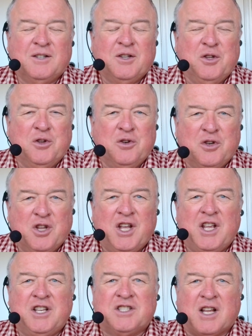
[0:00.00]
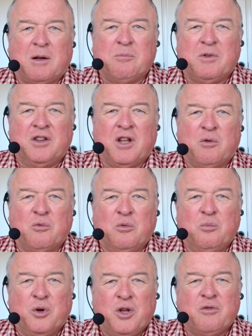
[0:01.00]
You need something that will
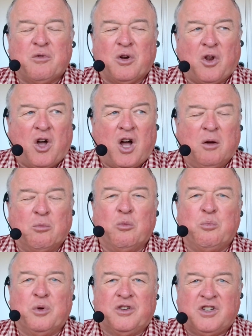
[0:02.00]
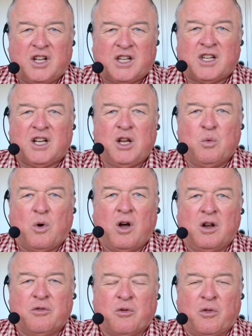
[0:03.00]
be reliable, particularly
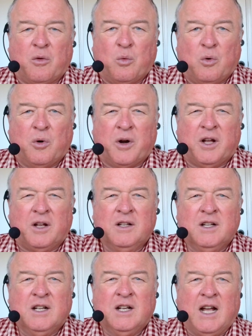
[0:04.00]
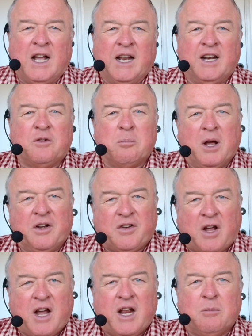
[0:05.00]
while you're on the water, and it's
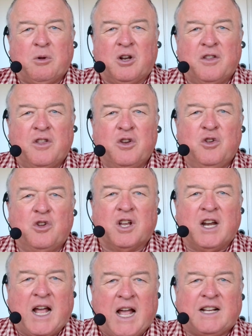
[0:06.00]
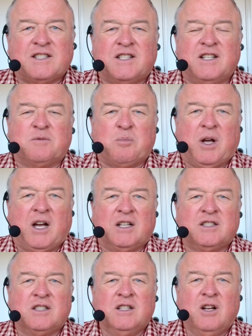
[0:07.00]
maintainable in that you can access
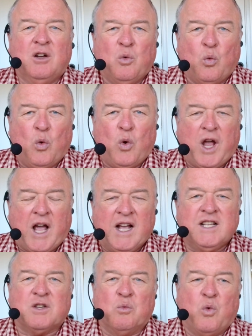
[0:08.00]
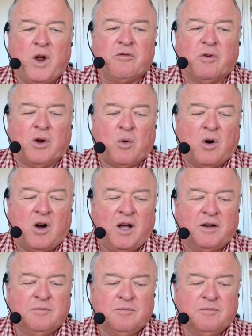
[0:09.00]
parts as and when required.